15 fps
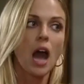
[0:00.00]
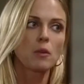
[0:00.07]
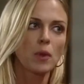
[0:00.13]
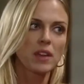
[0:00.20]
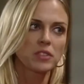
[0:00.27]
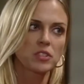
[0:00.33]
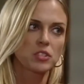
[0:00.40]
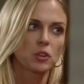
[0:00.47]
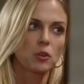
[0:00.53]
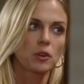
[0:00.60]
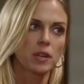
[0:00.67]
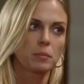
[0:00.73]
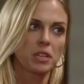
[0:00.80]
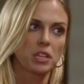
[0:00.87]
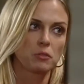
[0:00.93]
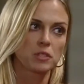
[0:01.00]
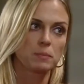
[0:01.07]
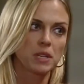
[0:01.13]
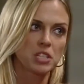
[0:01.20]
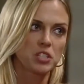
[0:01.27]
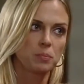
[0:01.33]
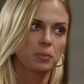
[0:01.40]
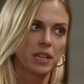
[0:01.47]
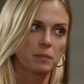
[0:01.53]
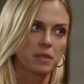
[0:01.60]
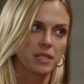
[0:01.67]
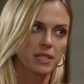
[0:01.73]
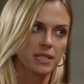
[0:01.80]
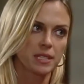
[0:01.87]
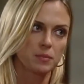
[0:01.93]
I ran a story, but you're as much to blame in
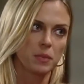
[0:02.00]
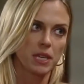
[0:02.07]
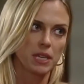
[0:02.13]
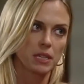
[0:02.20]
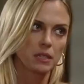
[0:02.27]
this as me.